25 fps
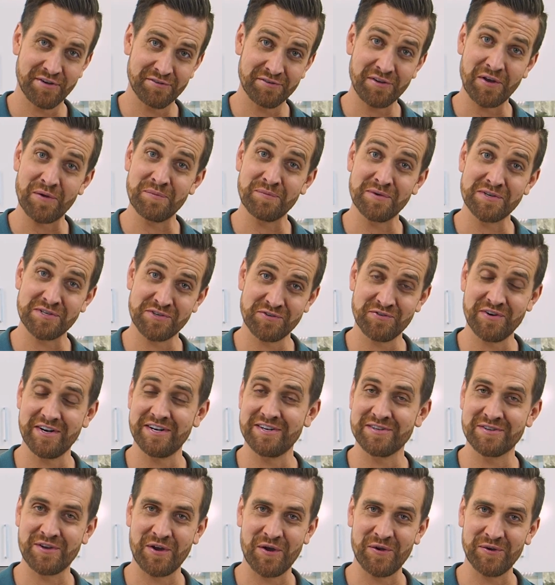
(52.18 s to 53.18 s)
I've got my
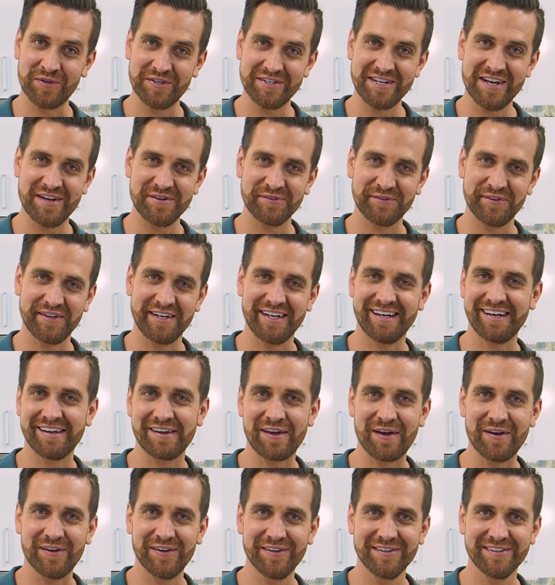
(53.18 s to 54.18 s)
shredded coconut ready to
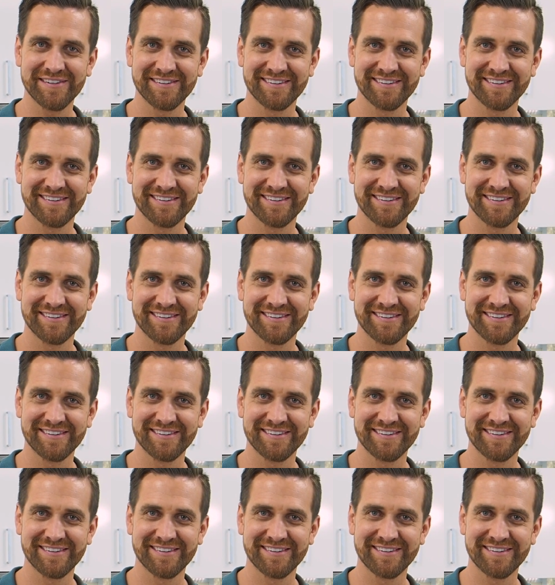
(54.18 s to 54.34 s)
go.